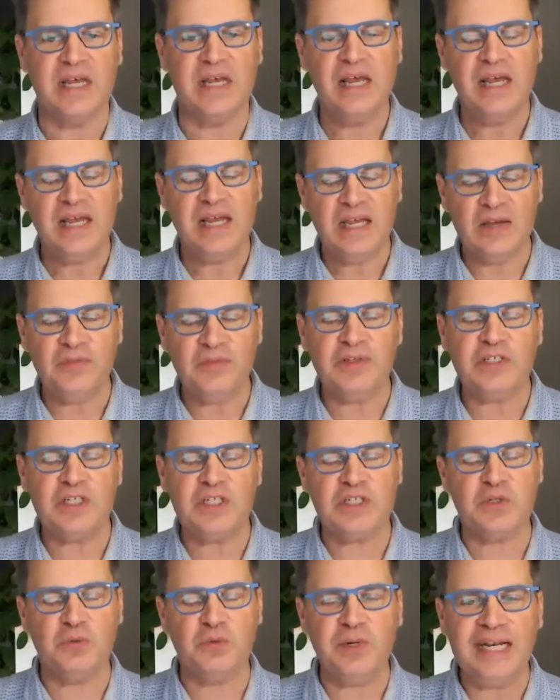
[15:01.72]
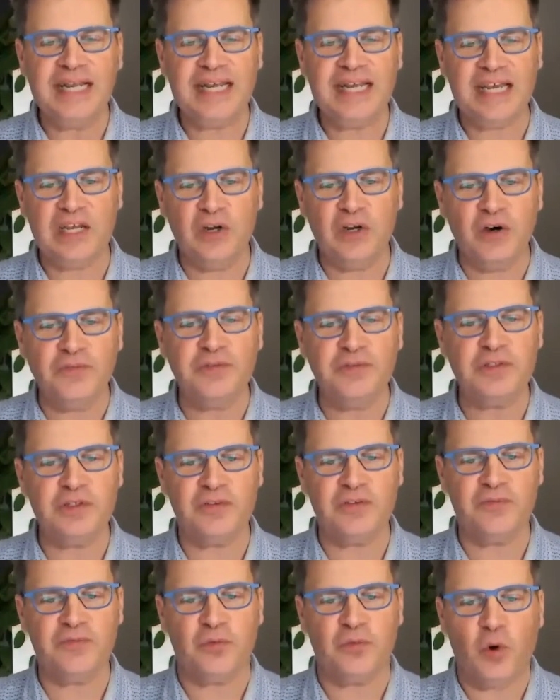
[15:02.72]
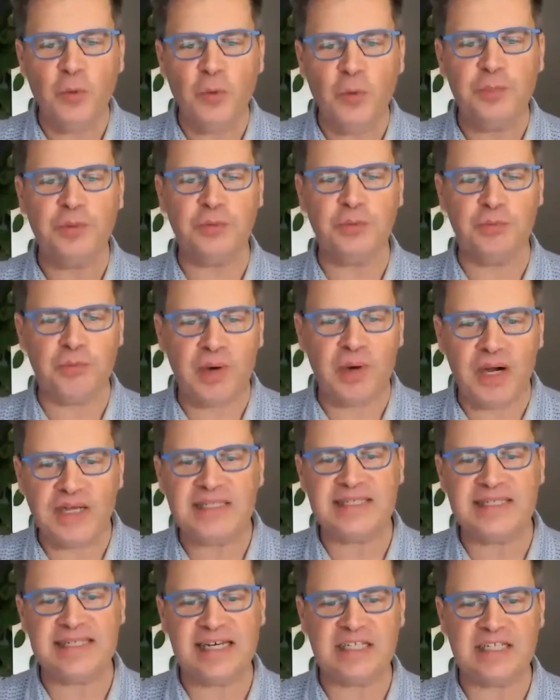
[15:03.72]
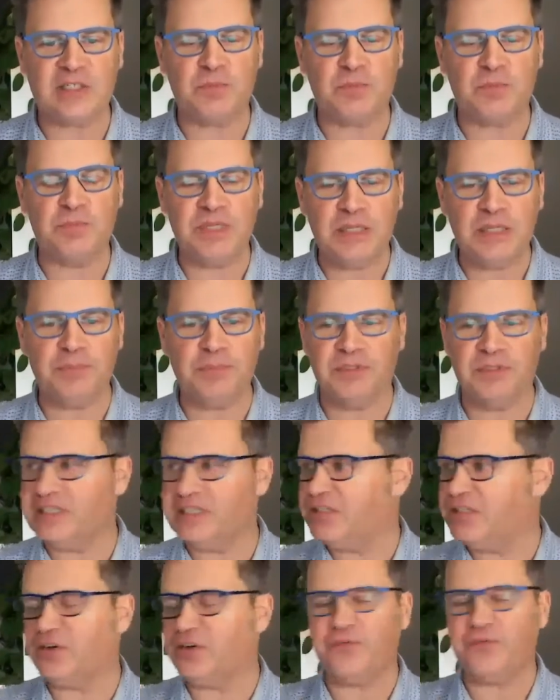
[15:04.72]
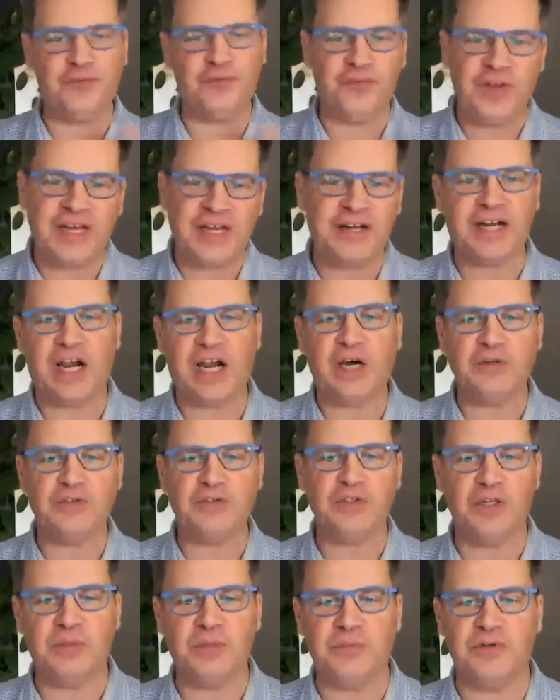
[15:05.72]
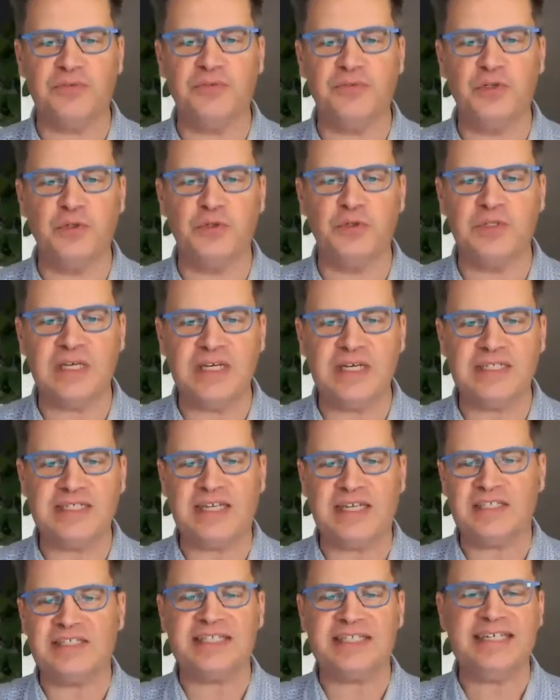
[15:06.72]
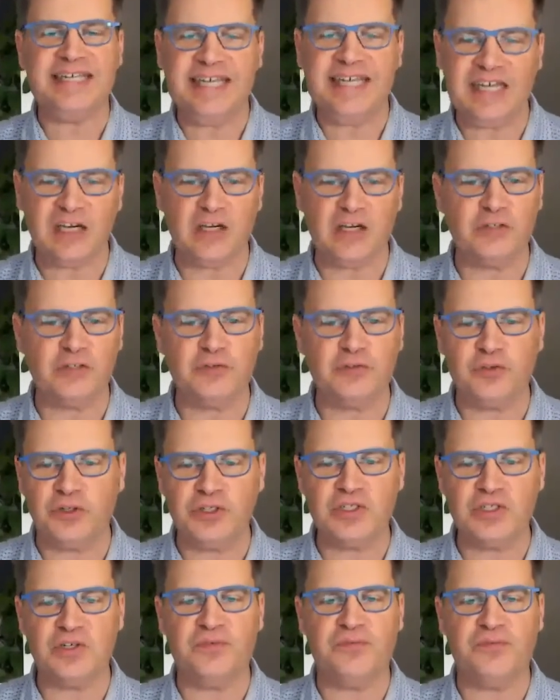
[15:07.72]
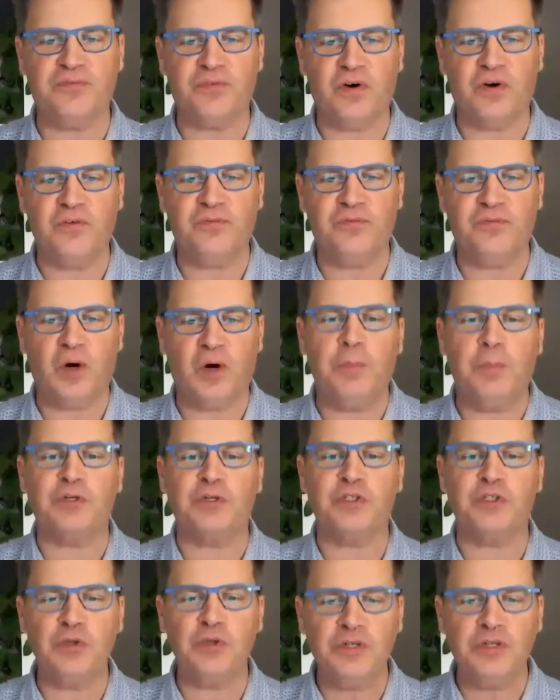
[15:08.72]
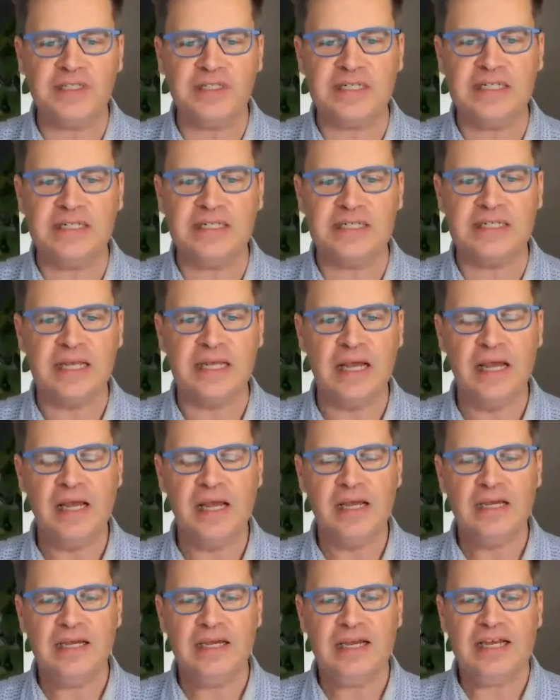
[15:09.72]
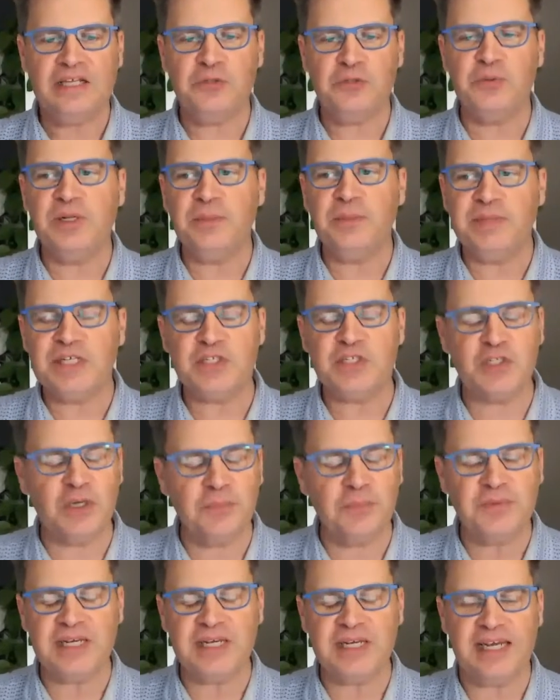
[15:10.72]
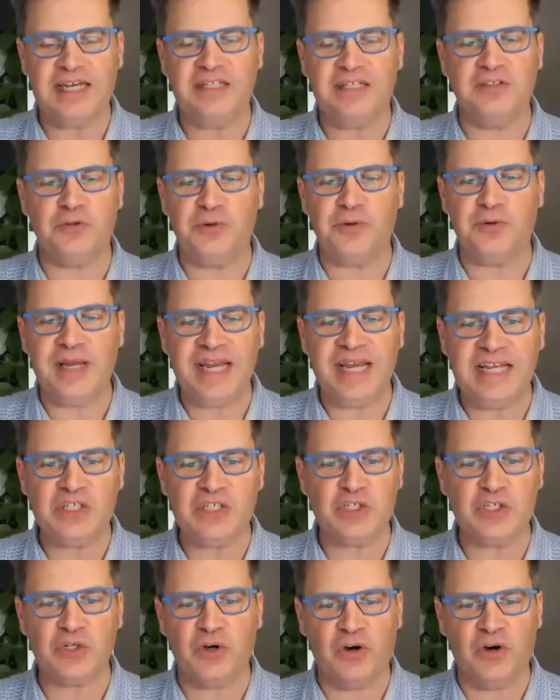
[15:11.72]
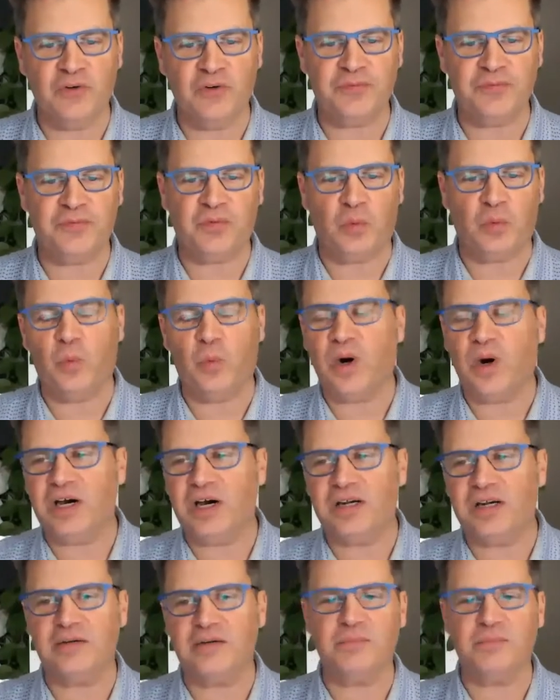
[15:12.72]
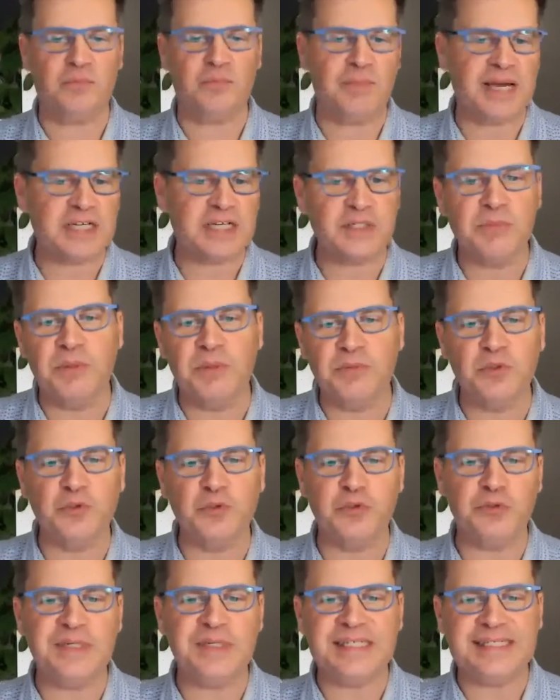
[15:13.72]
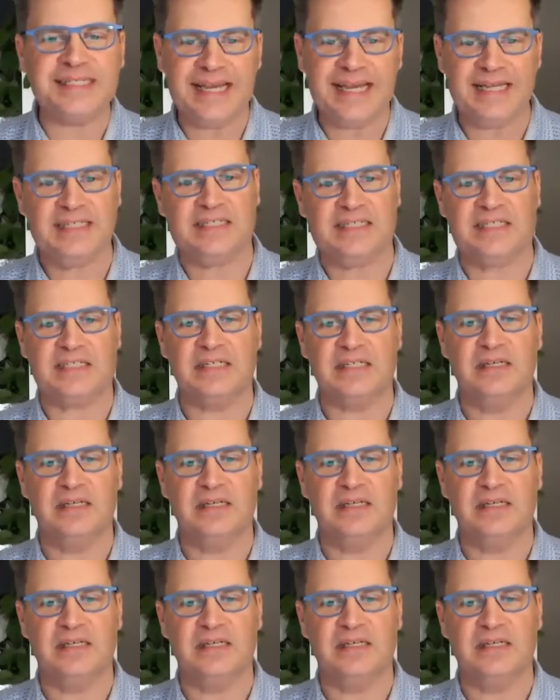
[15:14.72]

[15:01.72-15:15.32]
if it is really innovative, open mindset people that are figuring out a number of new things and seeing tons of opportunities, it will be something in the range of 1 maximum to 3 days.